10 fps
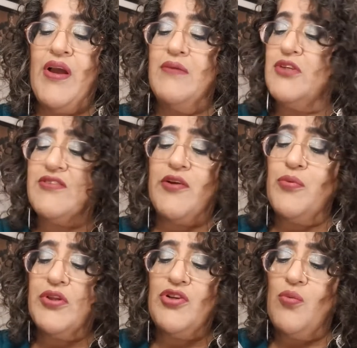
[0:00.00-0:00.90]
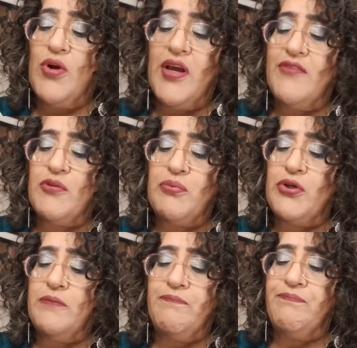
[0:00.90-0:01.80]
Because I really don't want to have to
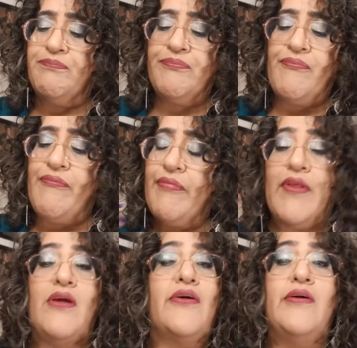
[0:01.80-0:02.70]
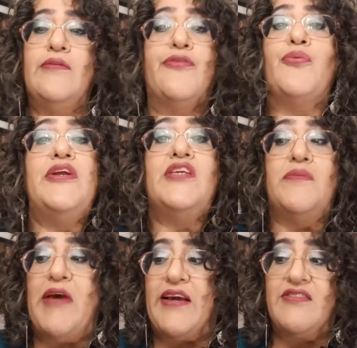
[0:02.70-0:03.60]
put three tea
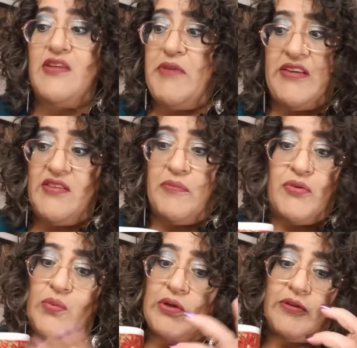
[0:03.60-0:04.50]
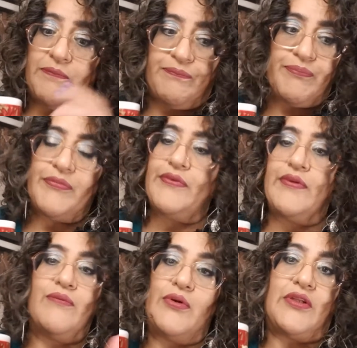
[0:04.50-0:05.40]
bags to make something work,
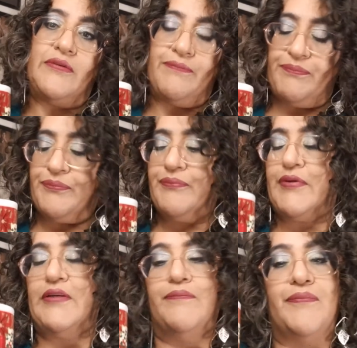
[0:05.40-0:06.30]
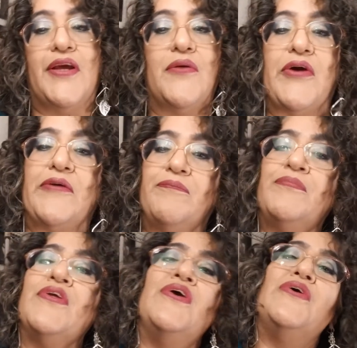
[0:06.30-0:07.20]
really. But Anyway,
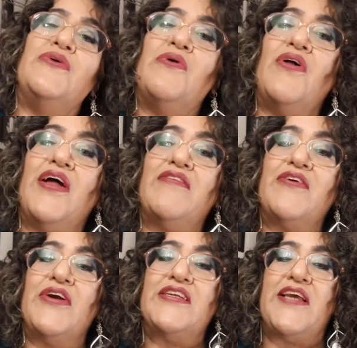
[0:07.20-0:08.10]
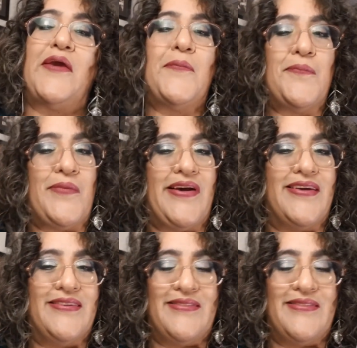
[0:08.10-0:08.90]
you all have a great day. Bye.